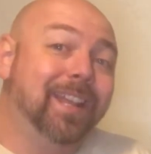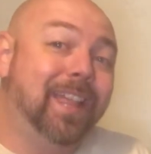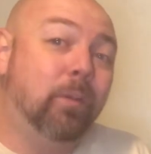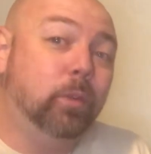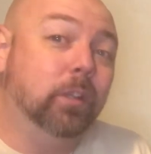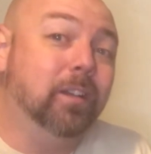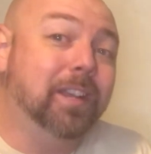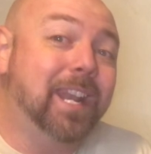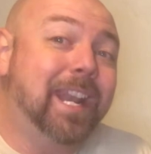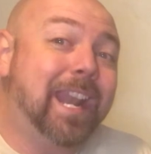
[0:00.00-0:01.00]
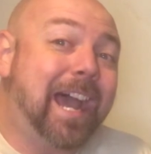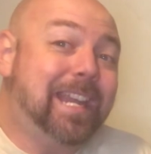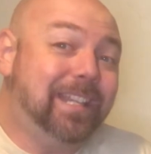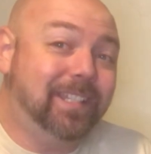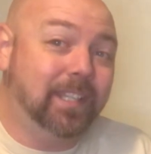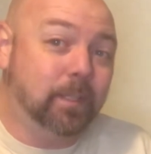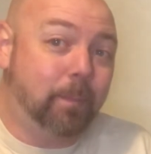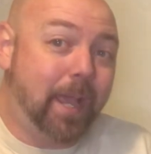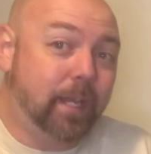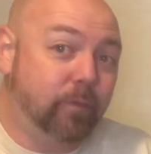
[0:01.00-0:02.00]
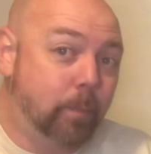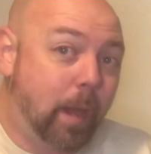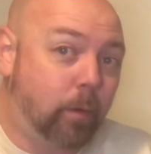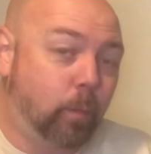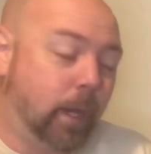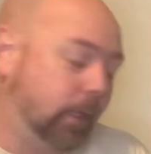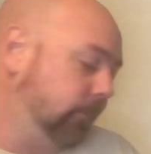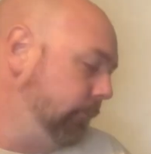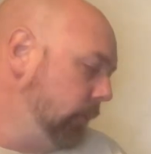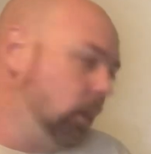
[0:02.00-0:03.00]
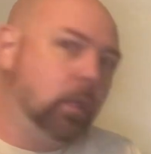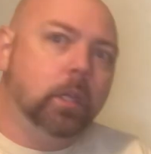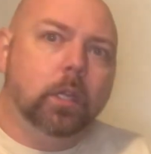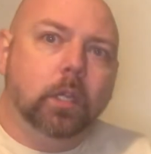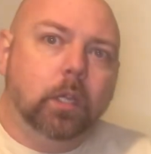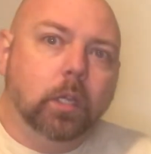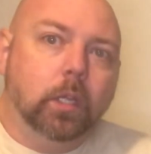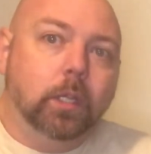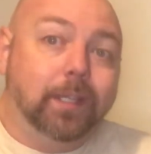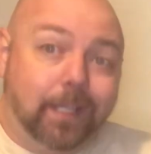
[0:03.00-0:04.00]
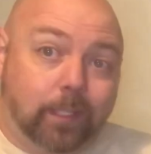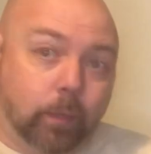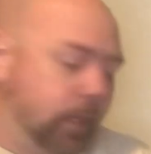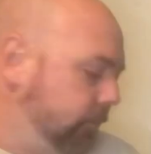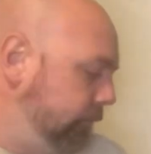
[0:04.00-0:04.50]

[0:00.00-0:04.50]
that would look nice in the back of a power wagon. Anyway,